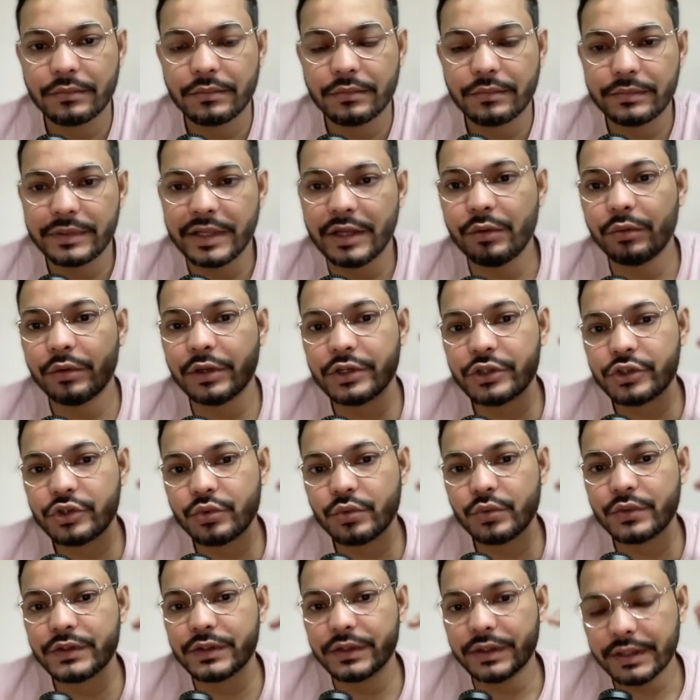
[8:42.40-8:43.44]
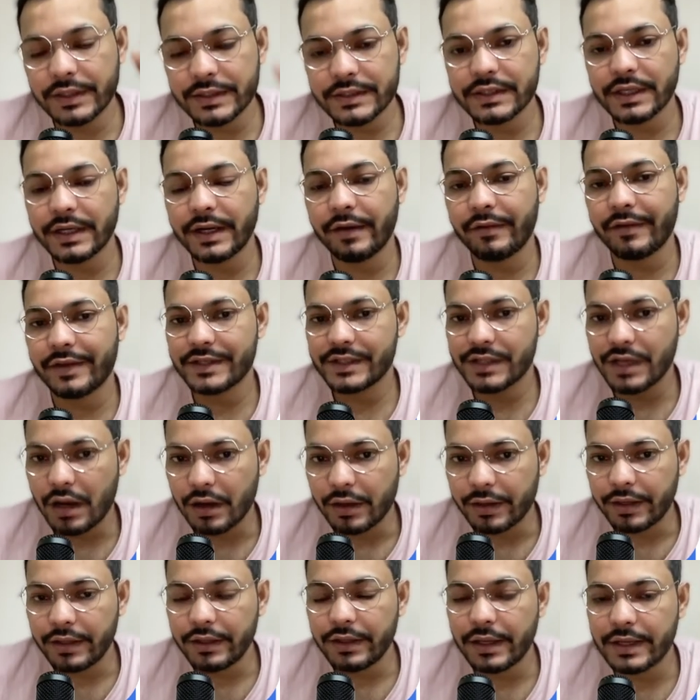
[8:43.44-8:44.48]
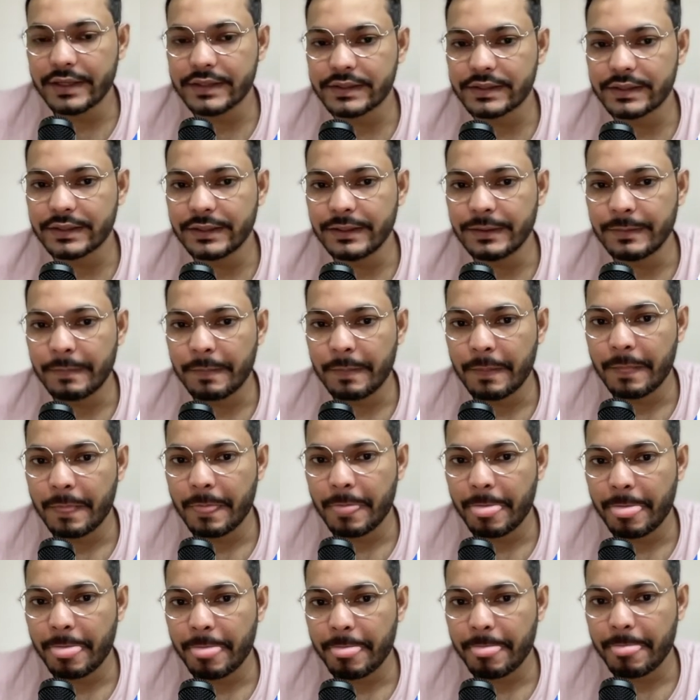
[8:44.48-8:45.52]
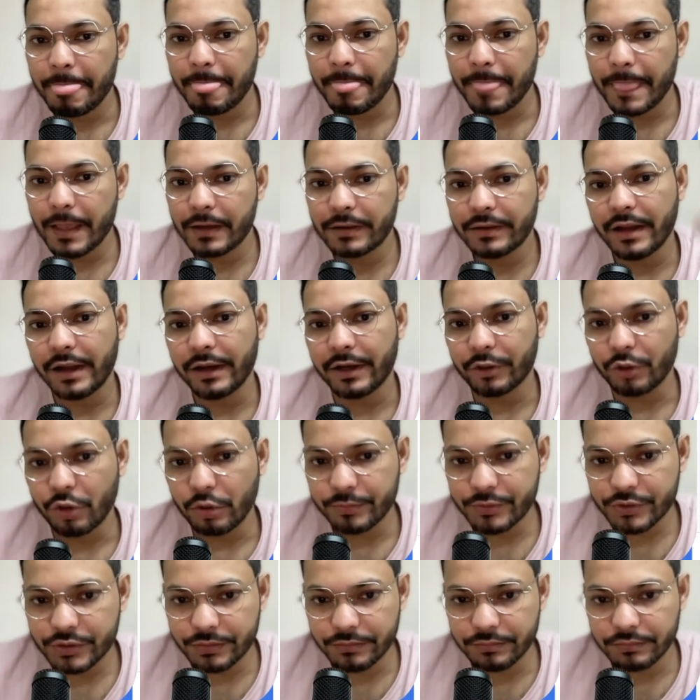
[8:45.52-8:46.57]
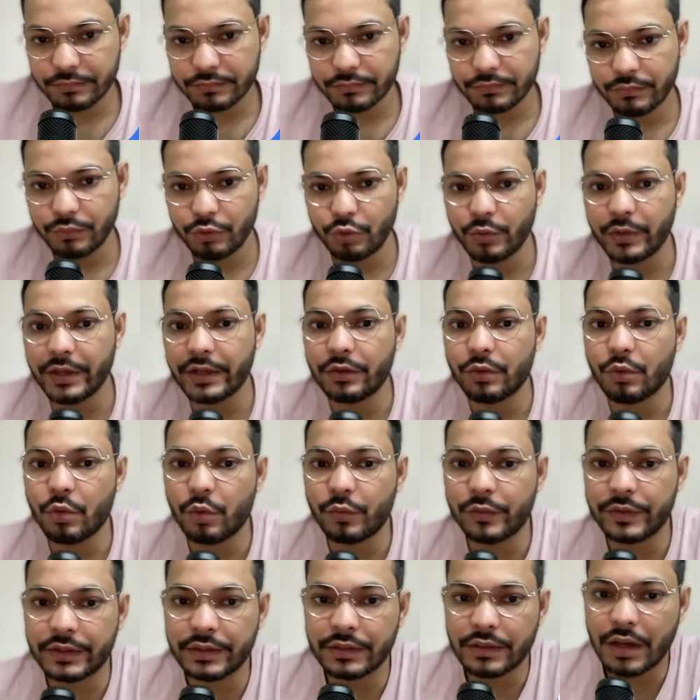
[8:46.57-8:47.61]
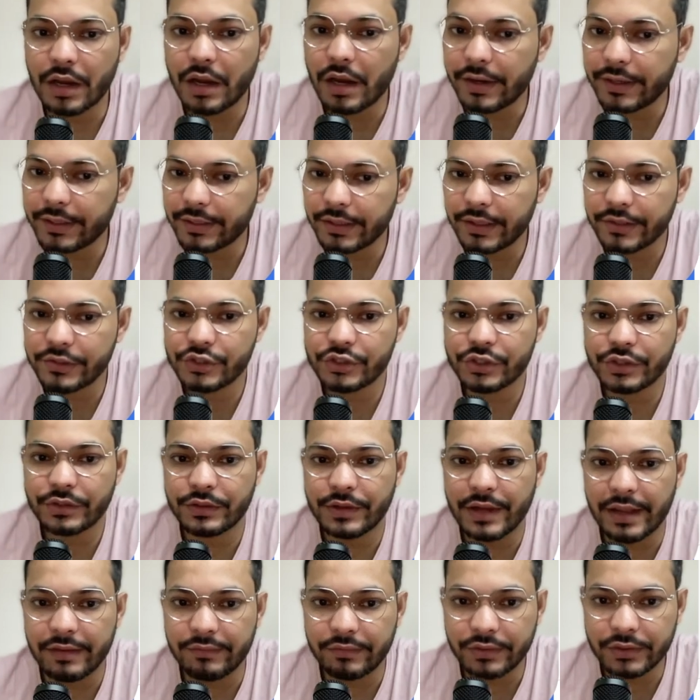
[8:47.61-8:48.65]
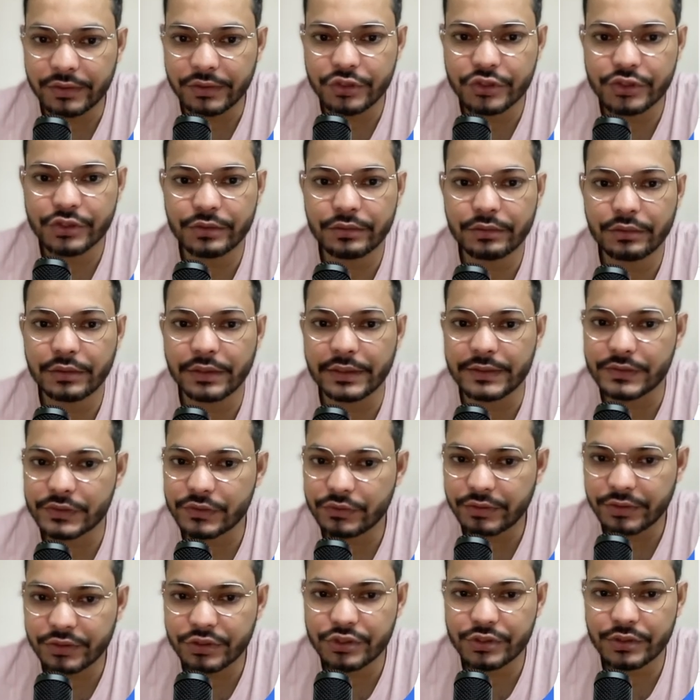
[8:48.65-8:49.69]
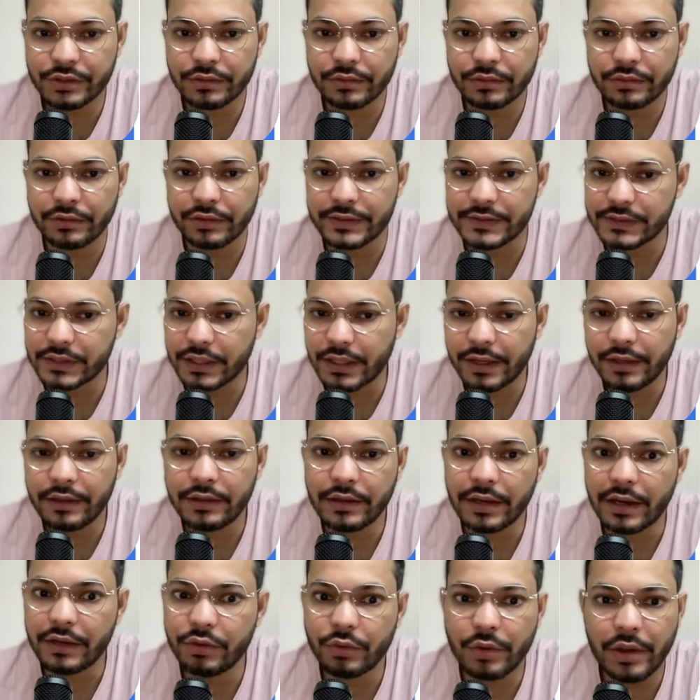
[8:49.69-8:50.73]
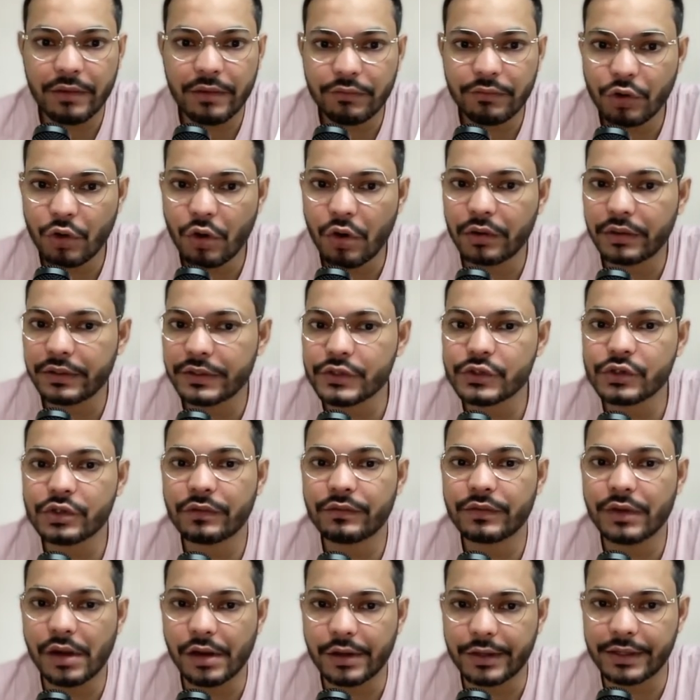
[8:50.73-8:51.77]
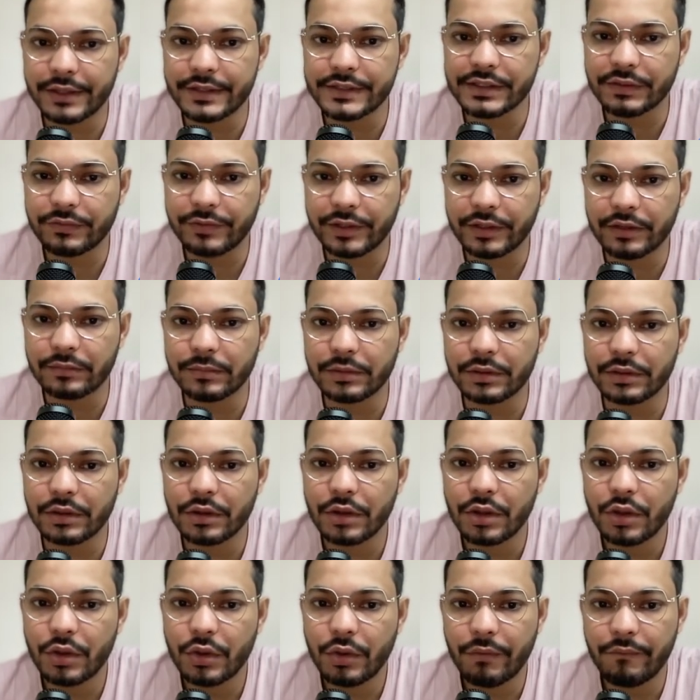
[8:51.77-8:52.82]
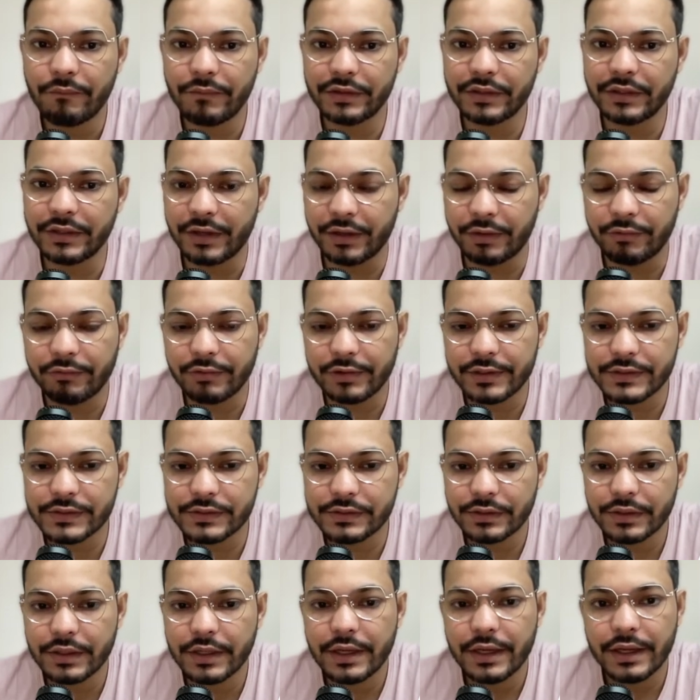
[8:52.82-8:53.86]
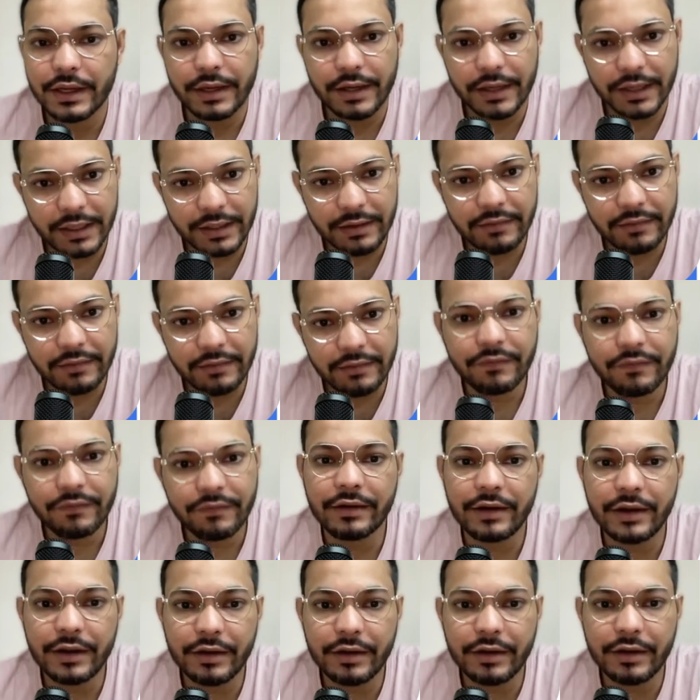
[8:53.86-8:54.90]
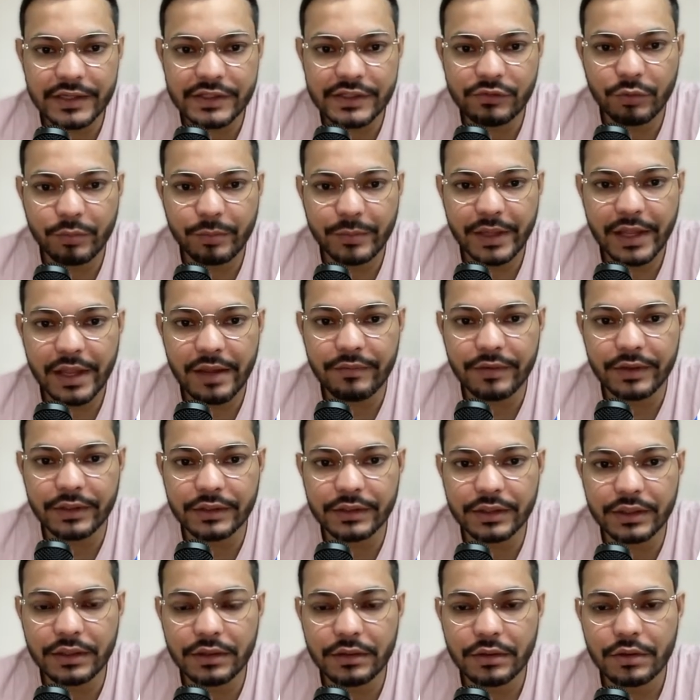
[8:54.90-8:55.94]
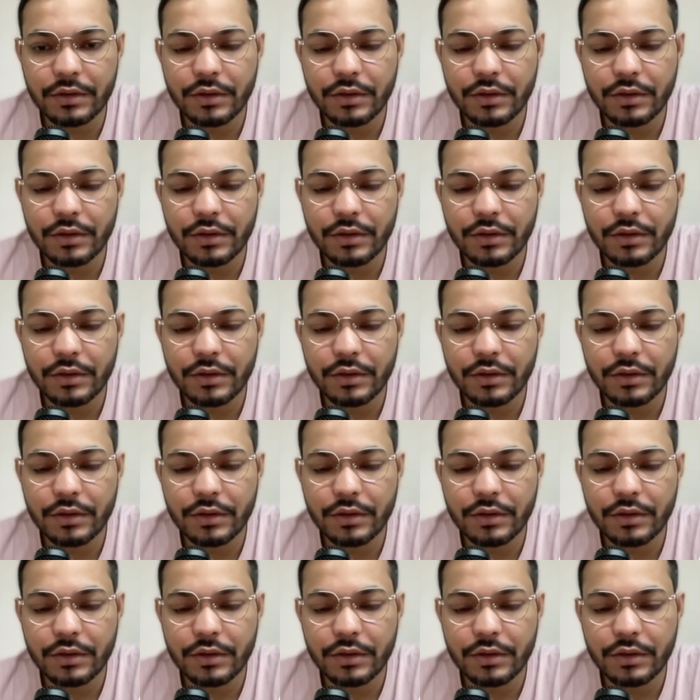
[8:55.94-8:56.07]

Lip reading: then you can choose this interest targeting as the target option. You can go with architecture, aviation, construction, design, and you have long list of targetings available within interest. In fact, interest would be having the